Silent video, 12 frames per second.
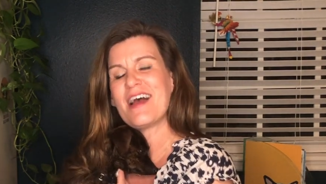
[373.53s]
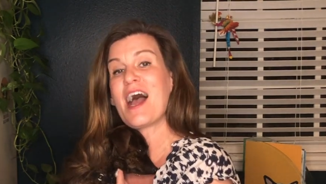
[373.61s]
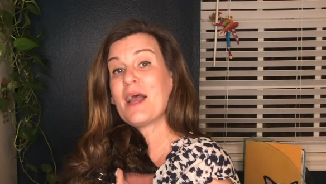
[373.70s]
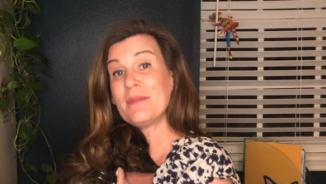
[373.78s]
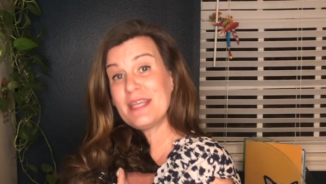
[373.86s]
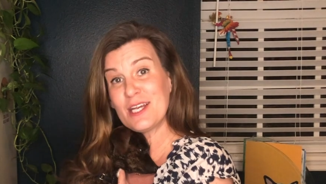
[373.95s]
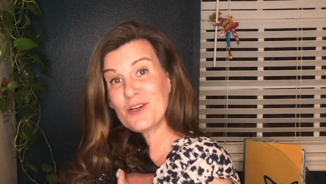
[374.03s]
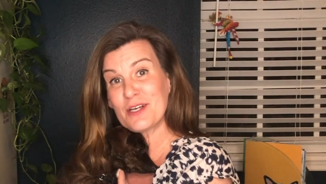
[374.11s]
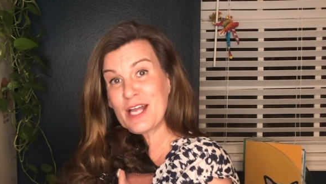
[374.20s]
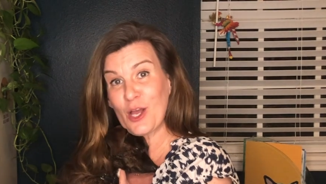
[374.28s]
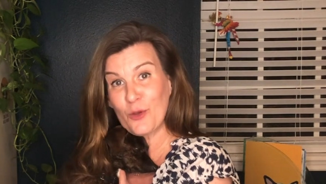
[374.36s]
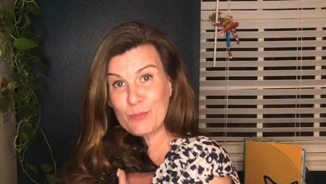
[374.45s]
I'm here to
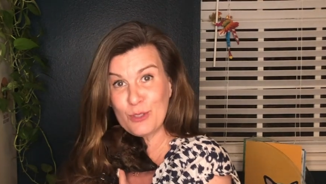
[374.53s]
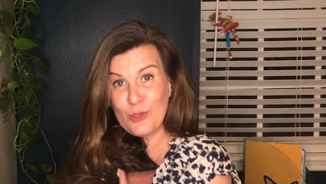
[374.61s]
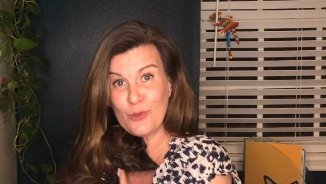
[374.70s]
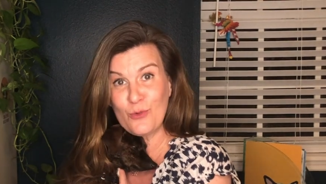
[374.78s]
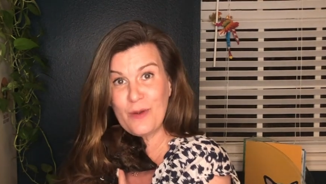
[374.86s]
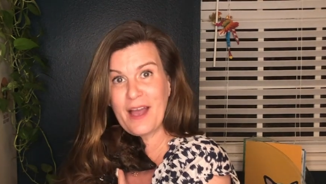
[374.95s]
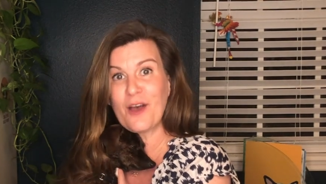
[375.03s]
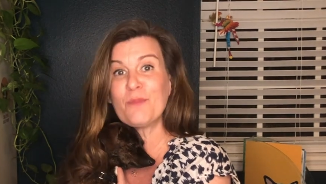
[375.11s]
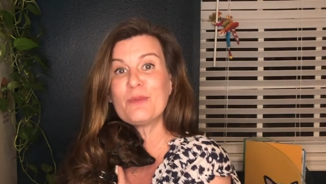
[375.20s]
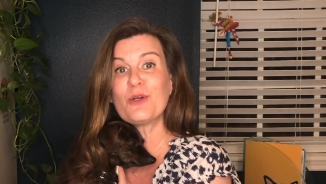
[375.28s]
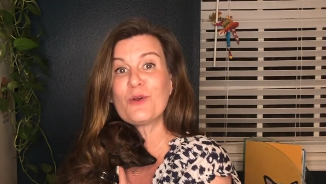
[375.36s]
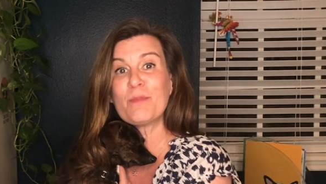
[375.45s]
help you
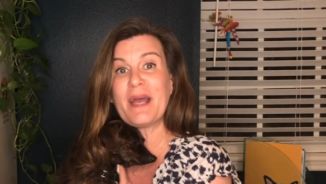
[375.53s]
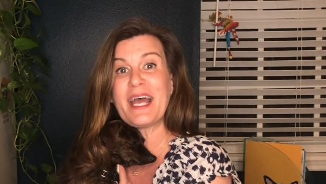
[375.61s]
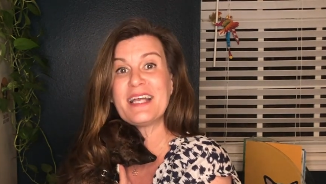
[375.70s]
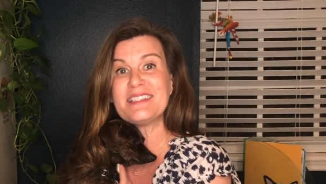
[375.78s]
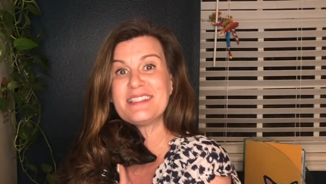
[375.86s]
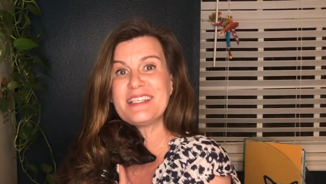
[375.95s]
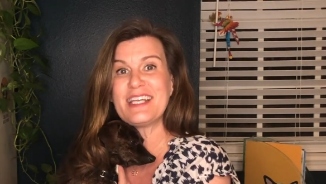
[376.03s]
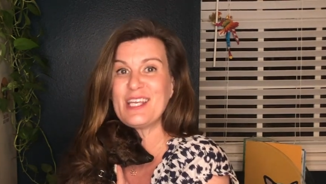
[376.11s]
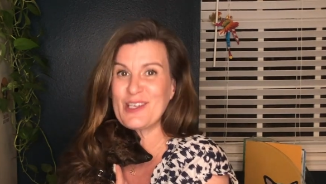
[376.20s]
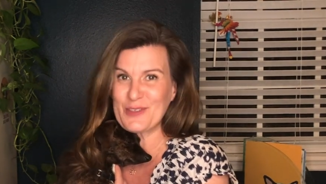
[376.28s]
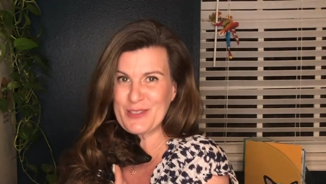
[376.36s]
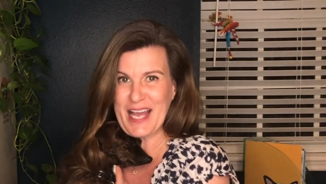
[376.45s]
help your pets
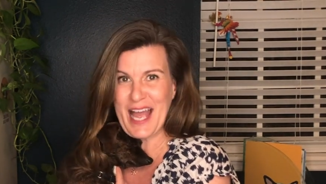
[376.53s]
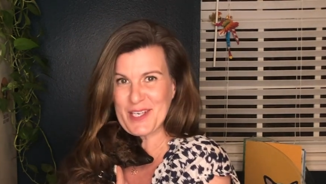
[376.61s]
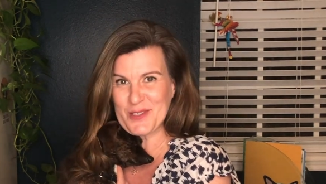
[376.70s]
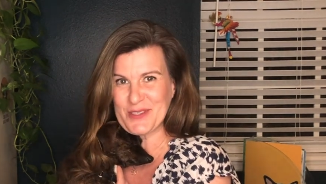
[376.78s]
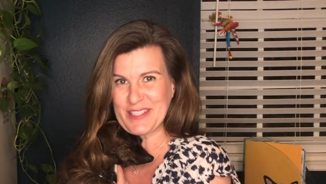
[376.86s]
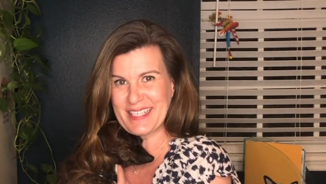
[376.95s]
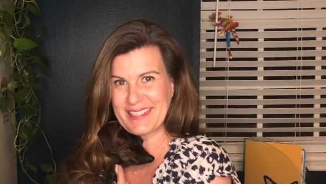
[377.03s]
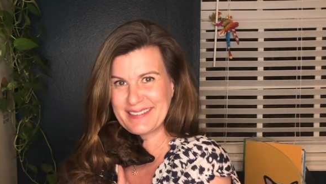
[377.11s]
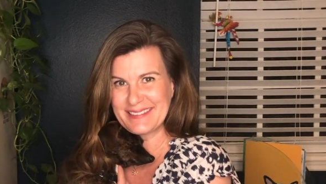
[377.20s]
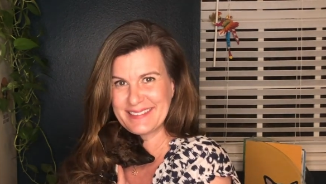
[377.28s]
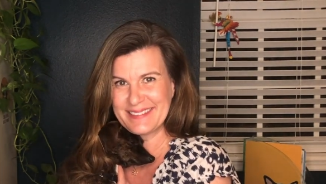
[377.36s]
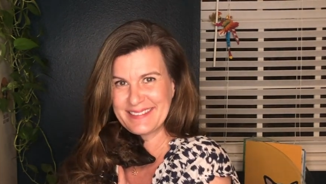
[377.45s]
heal naturally.
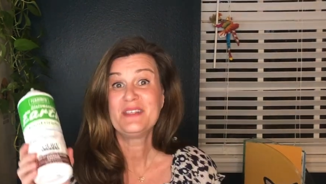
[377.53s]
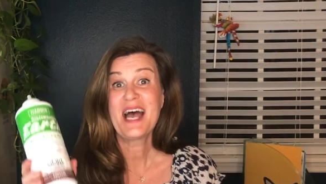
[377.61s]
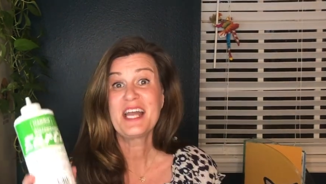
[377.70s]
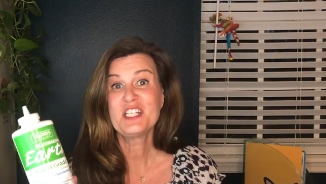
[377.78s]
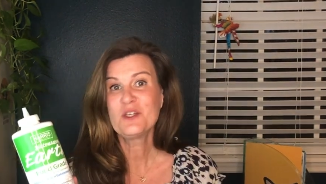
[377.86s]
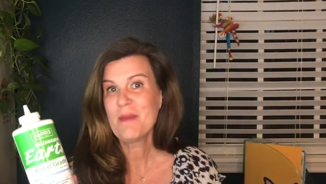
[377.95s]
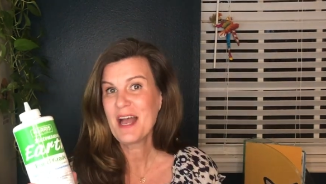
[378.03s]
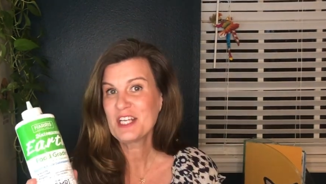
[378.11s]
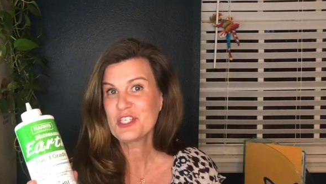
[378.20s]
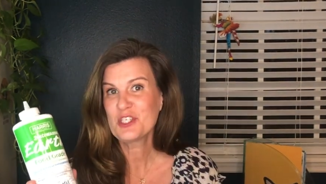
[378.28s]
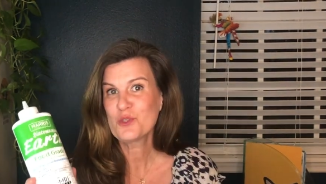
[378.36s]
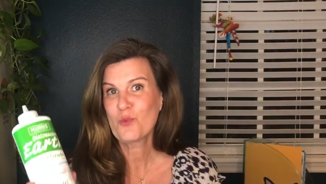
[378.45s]

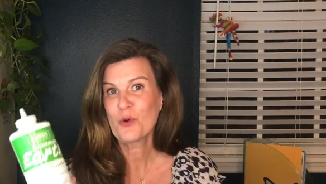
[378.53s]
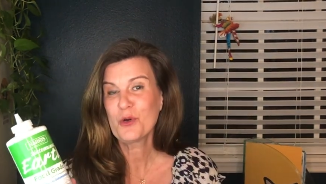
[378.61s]
Diatomaceous